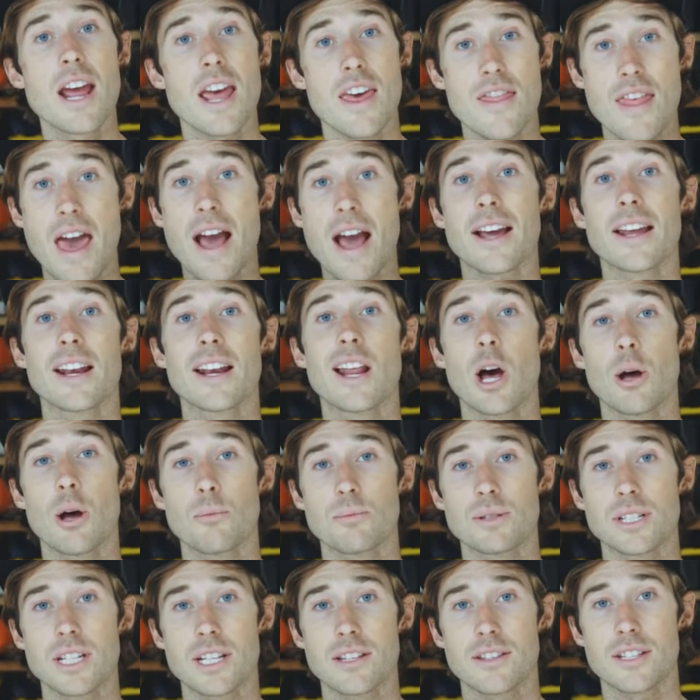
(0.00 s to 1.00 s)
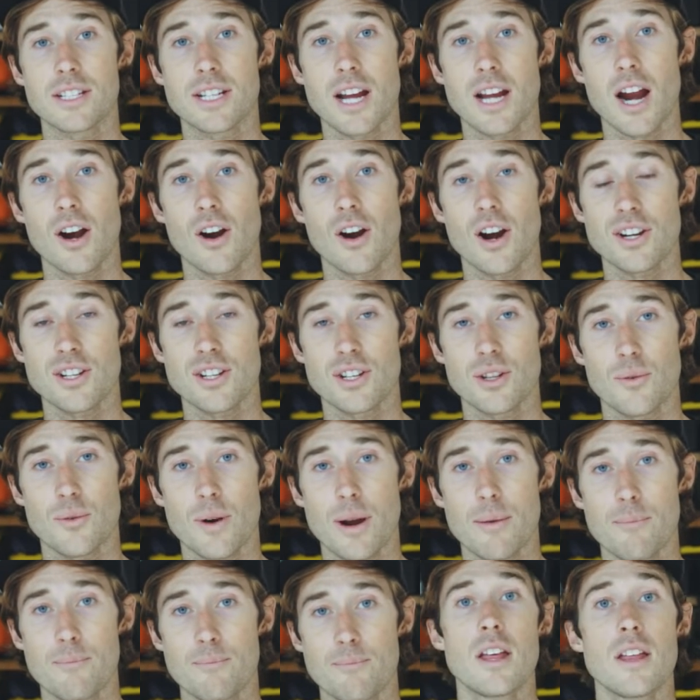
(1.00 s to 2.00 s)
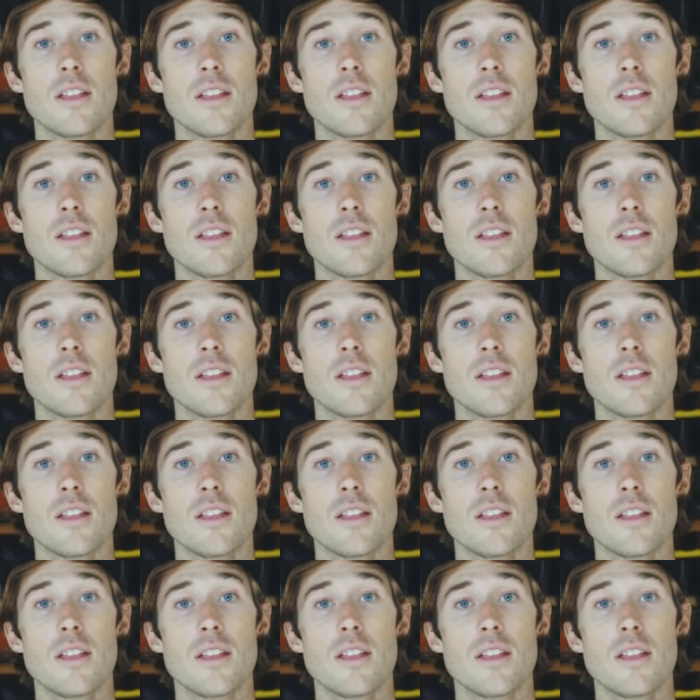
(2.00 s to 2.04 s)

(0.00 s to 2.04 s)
and that can help seat the tire onto the rim.